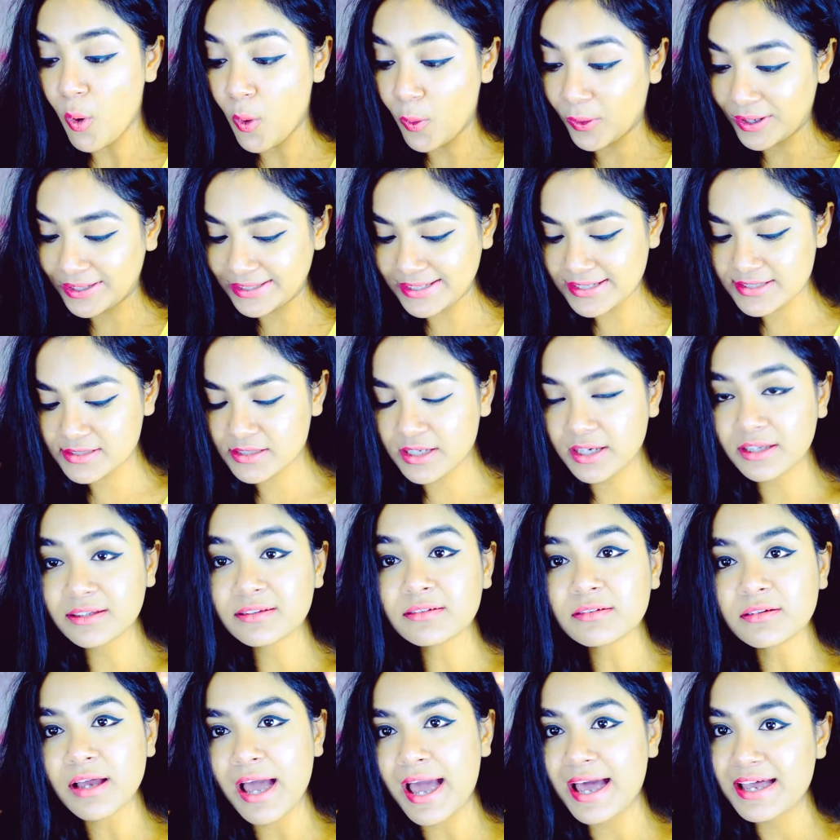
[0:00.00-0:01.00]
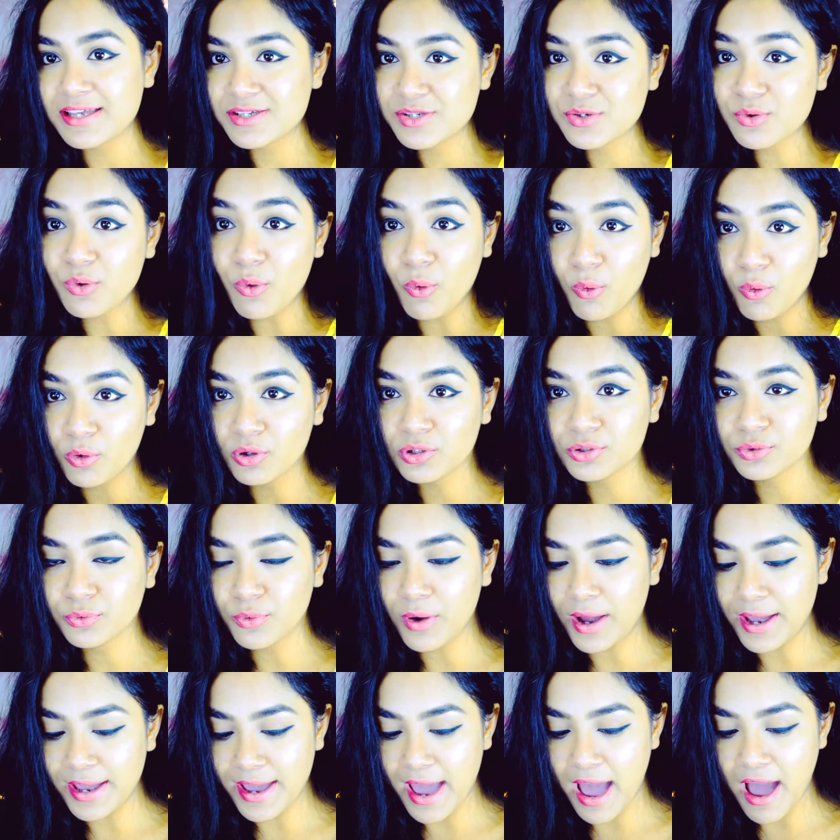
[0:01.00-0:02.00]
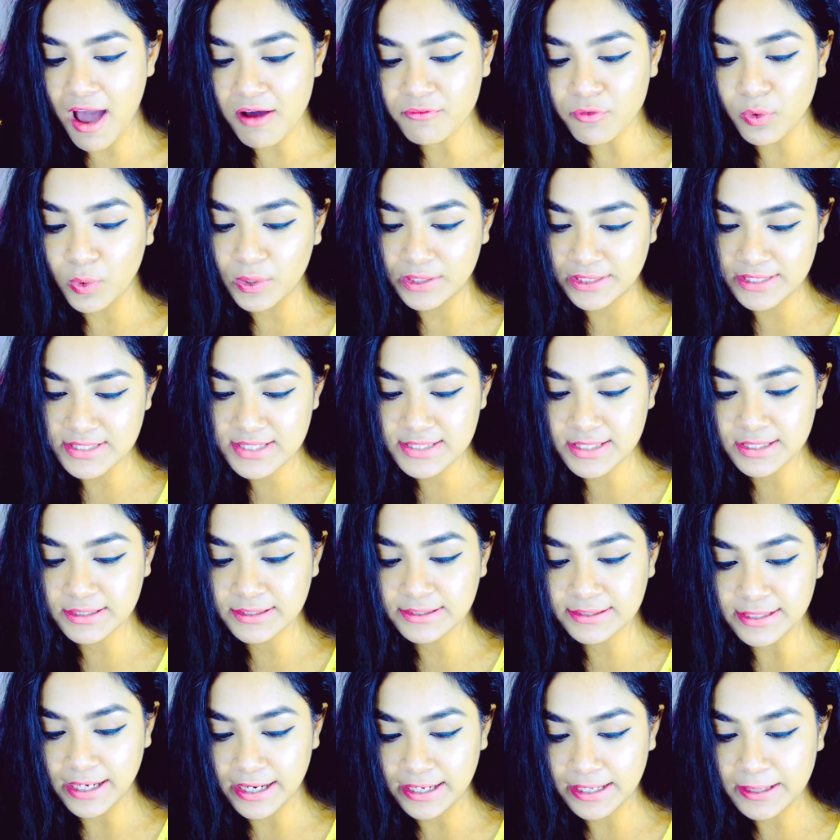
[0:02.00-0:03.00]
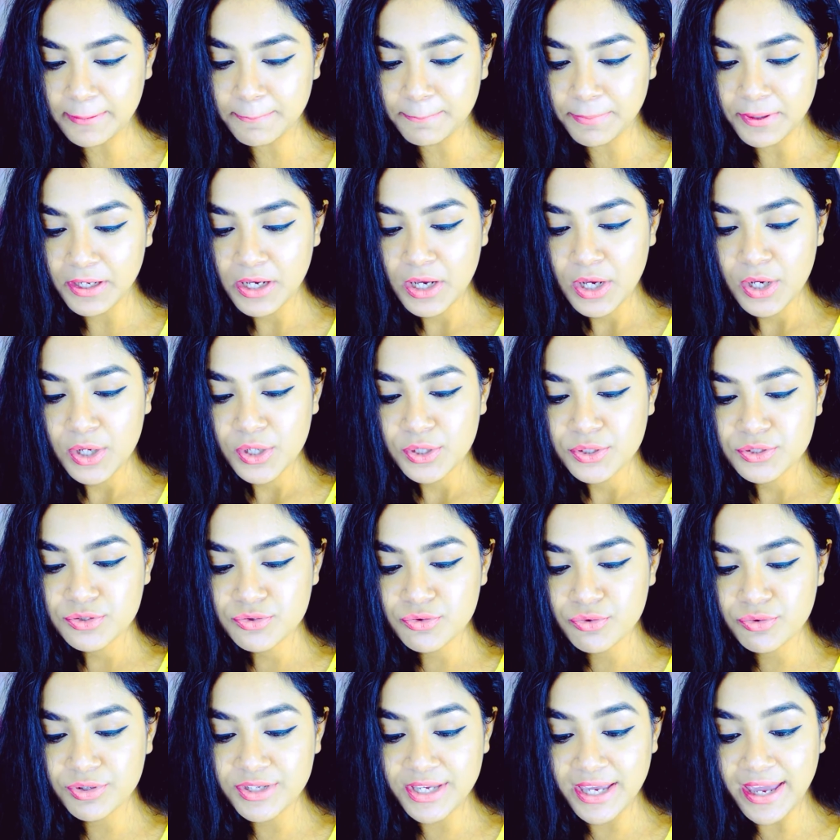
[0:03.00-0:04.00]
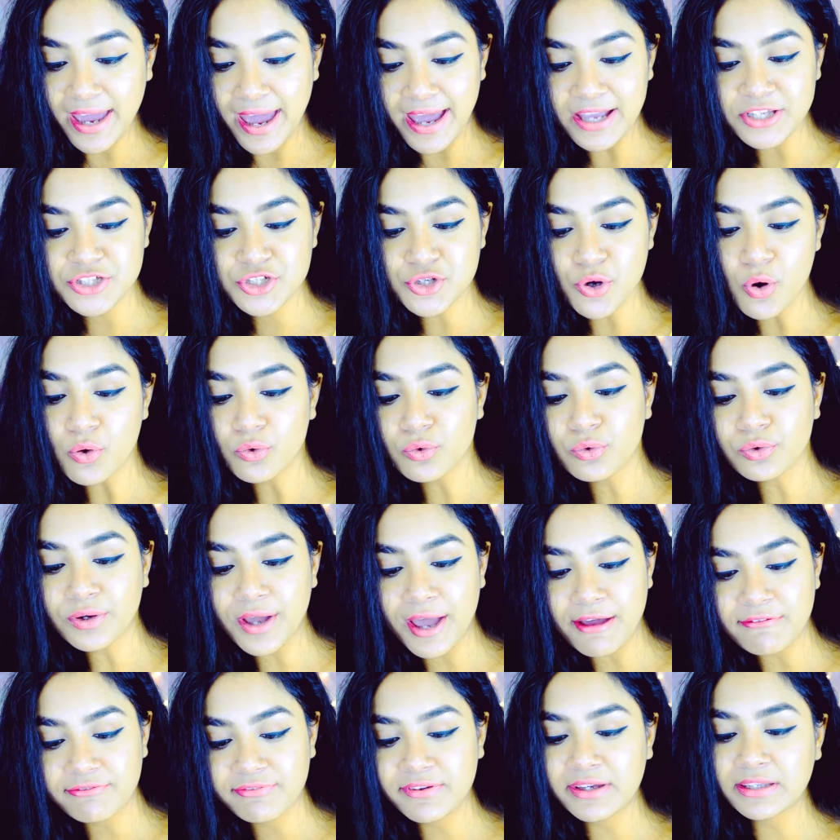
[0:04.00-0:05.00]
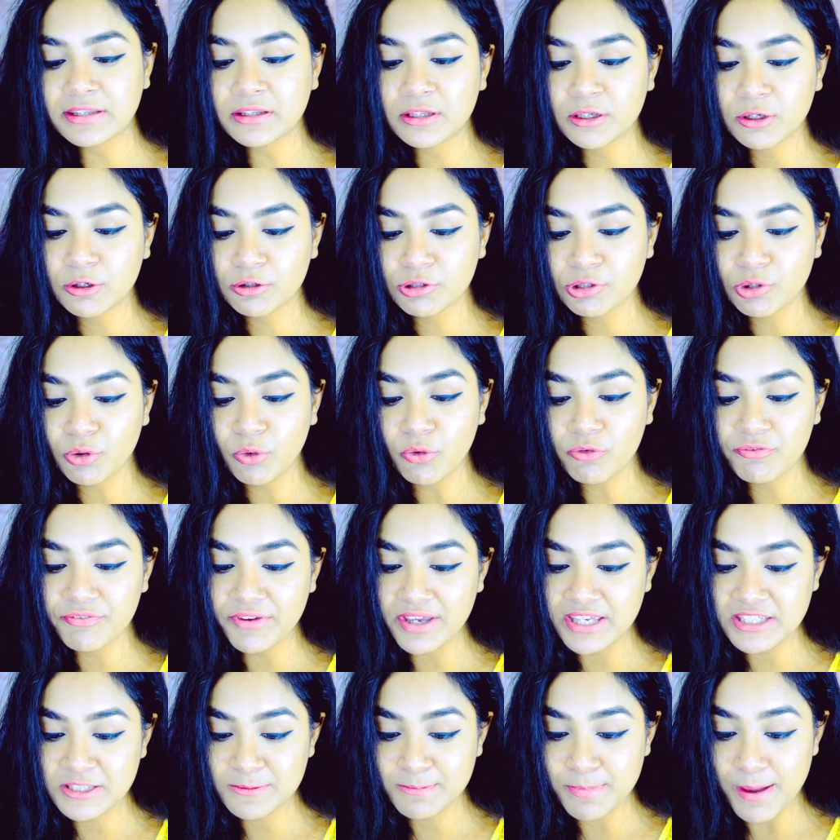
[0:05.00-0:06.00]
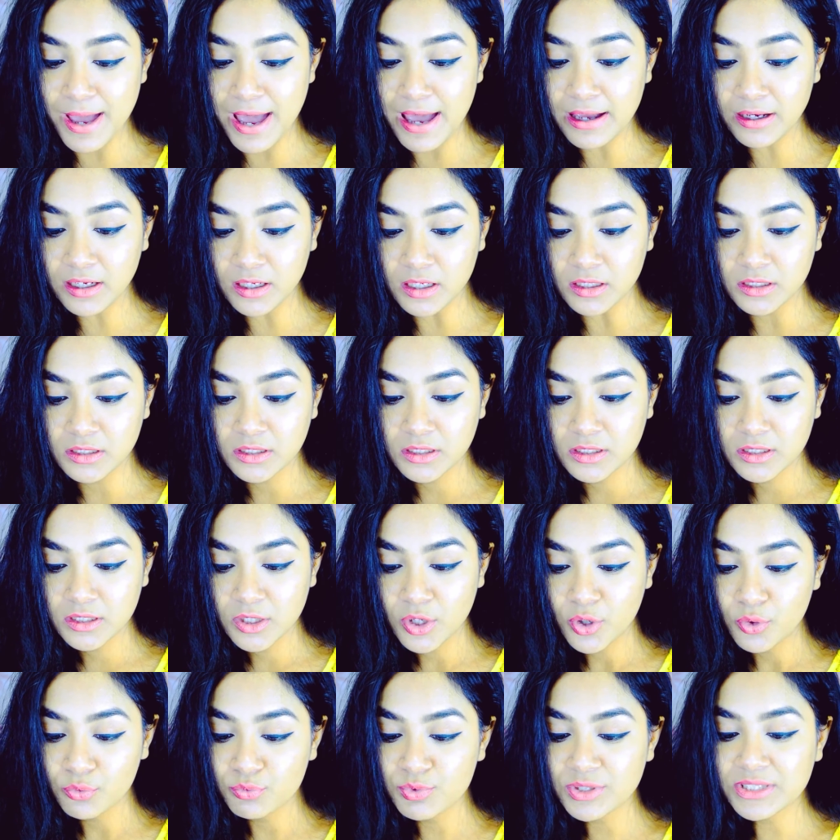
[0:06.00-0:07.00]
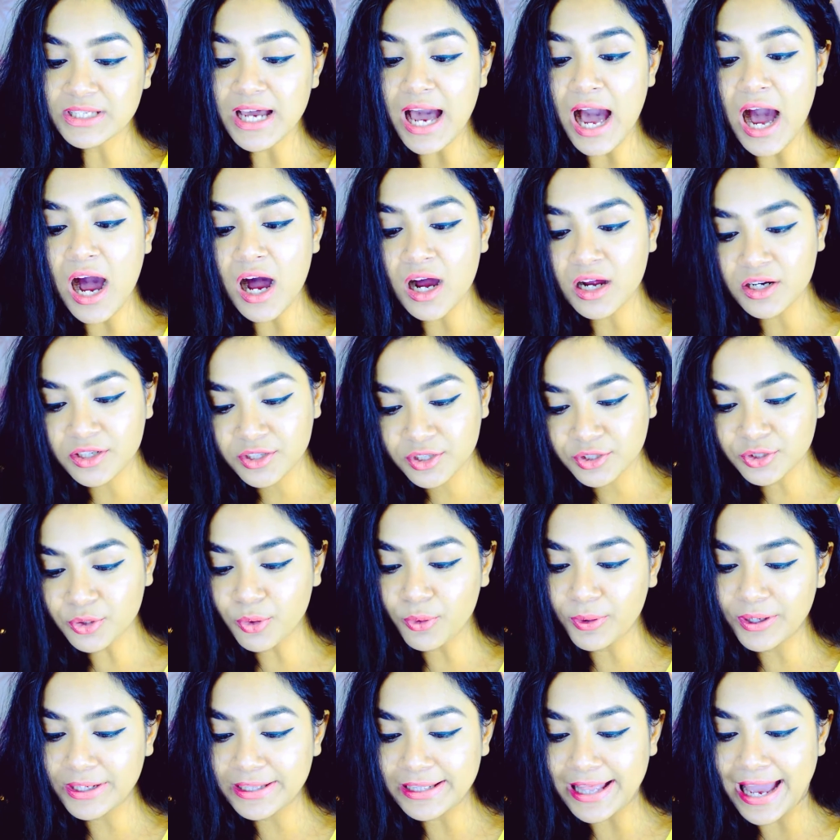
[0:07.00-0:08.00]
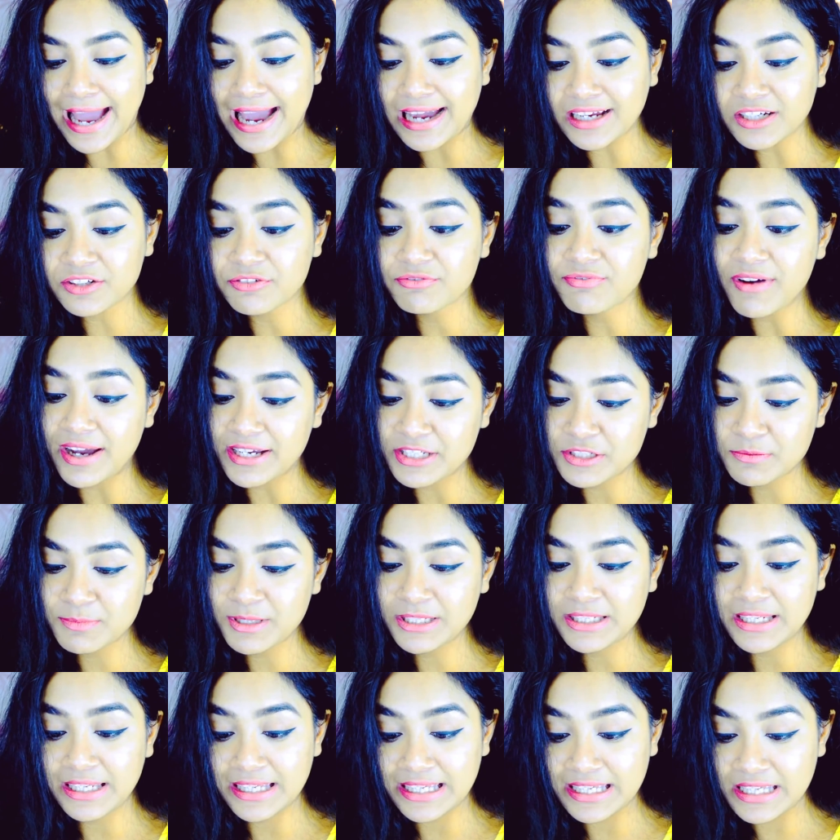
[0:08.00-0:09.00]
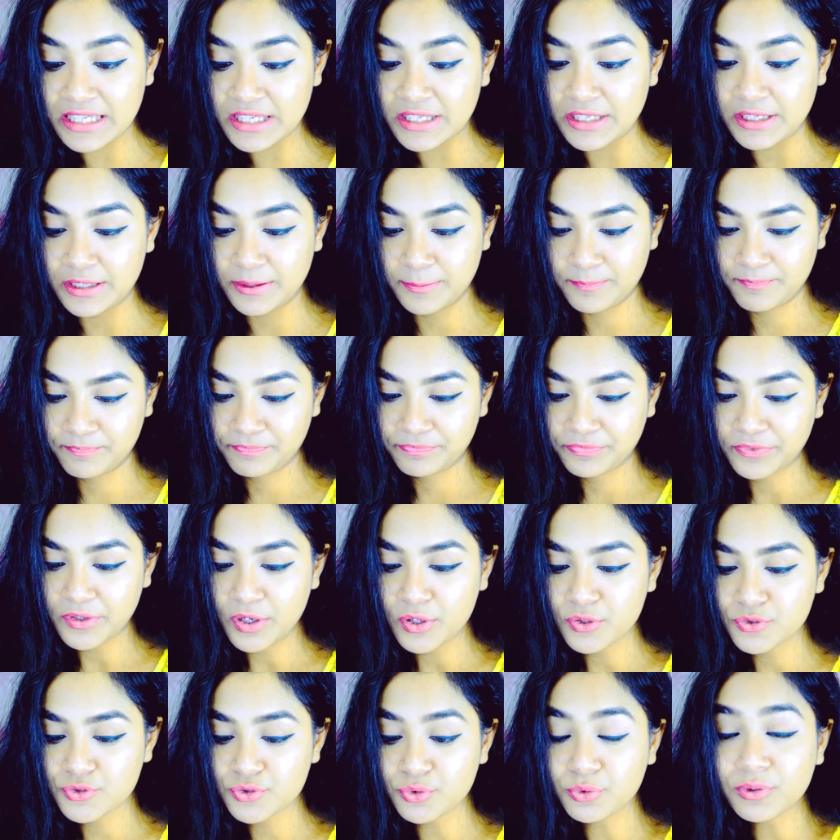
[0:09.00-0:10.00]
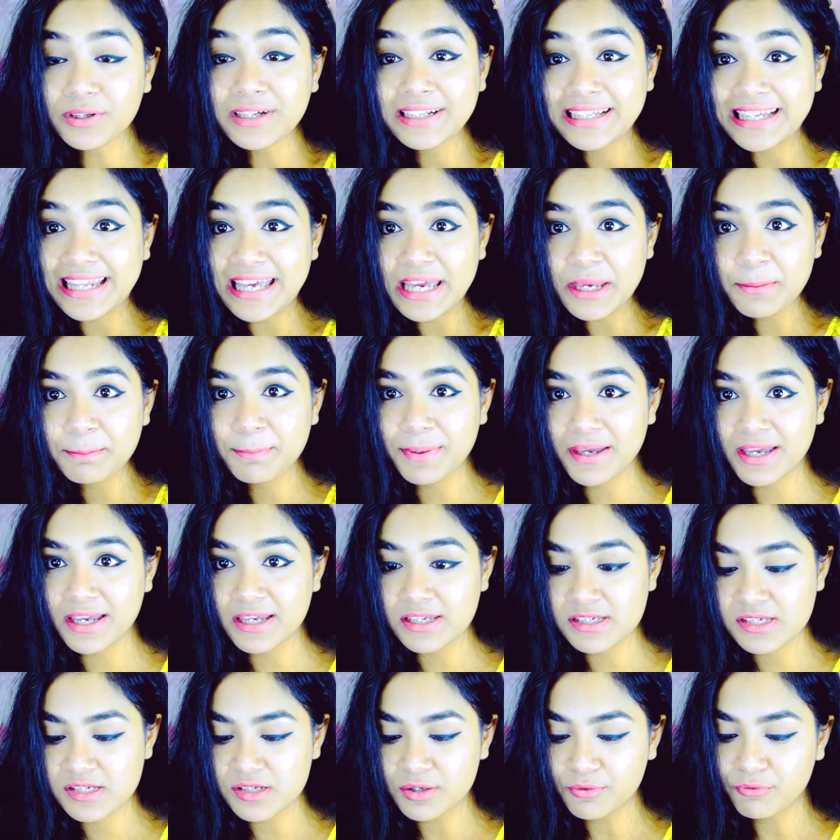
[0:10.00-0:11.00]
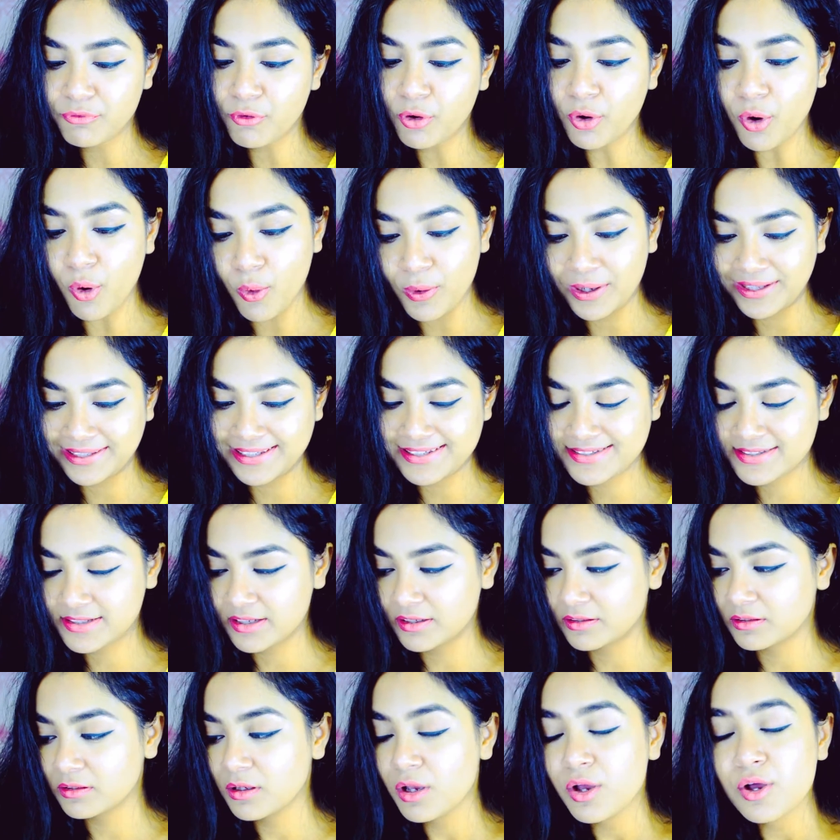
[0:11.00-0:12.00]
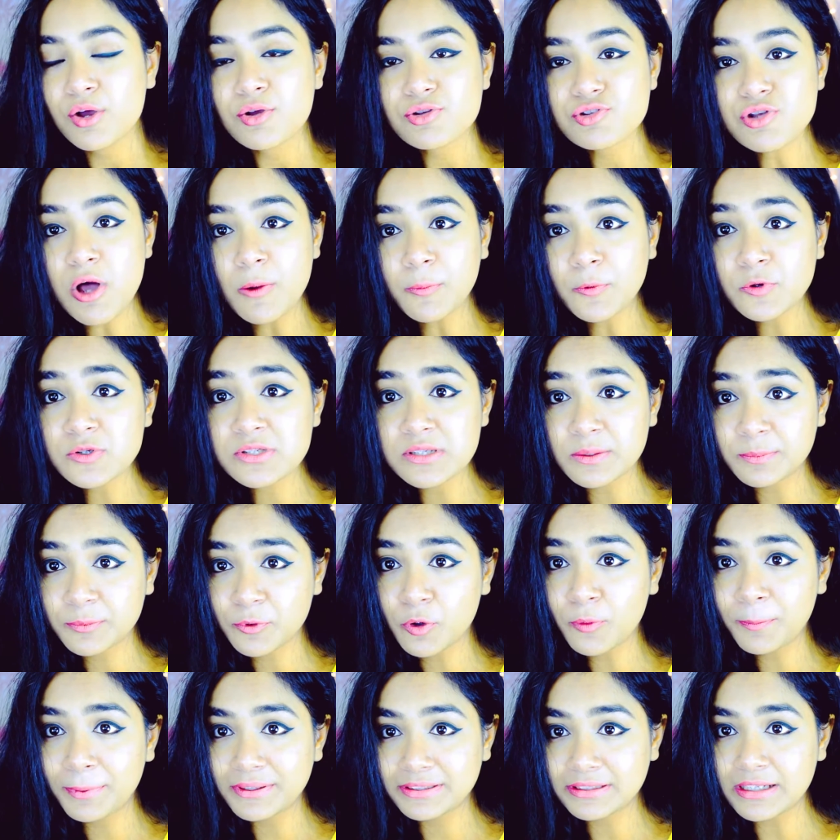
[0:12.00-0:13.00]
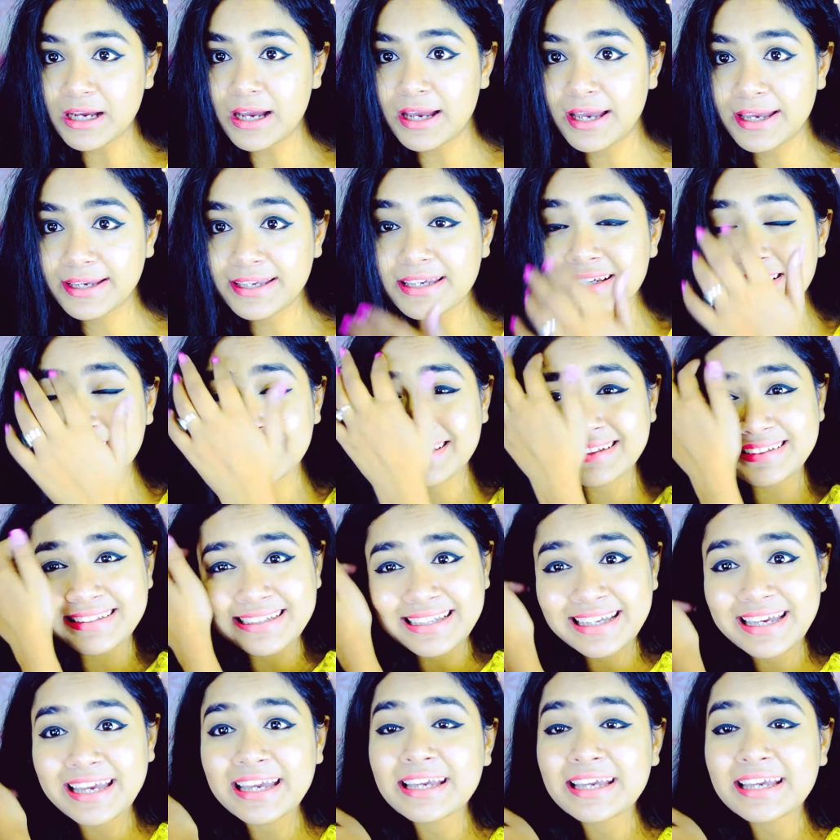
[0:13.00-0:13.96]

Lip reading: oily skin. As you all know, I have oily skin type. So, ye hai Choco Caffeine Glow Face Pack with Argan Oil and Vitamin E. So, clay based for oily skin. So, aapko sabko pata hai ki clay